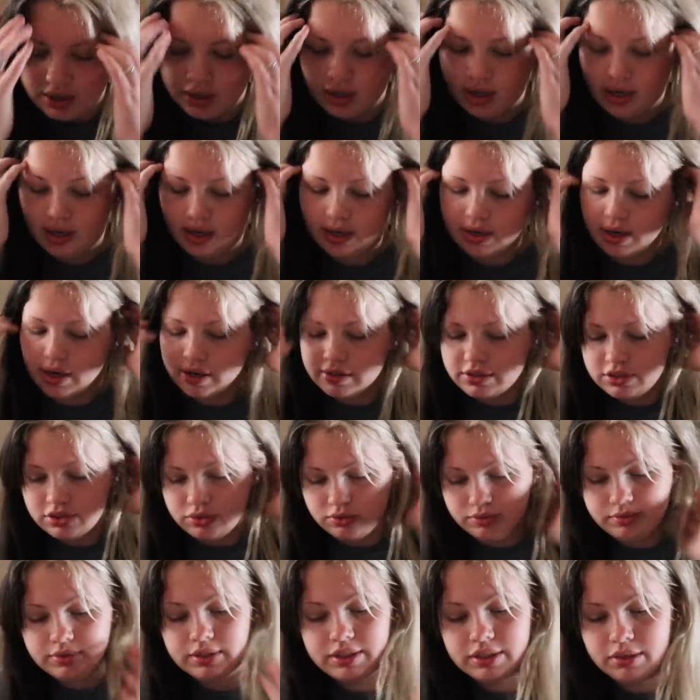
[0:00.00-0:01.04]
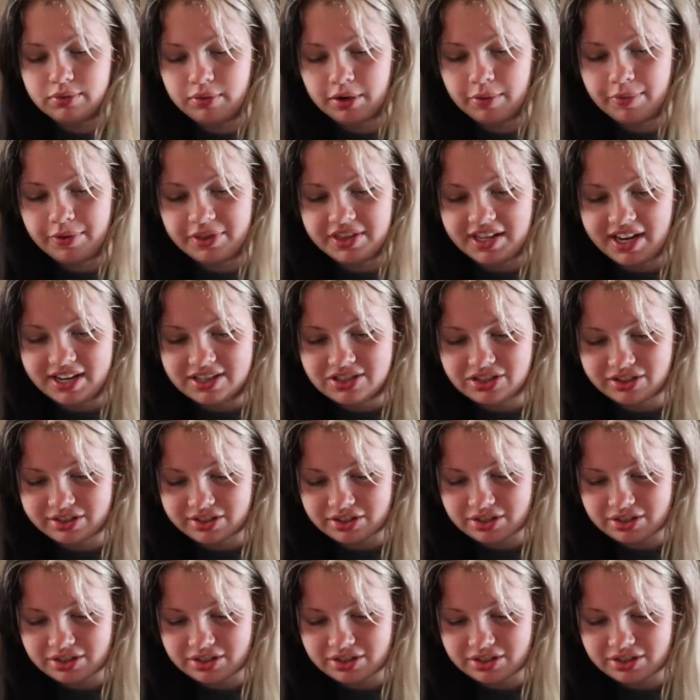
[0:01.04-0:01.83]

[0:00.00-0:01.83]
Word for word: And I just really don't want to put the extra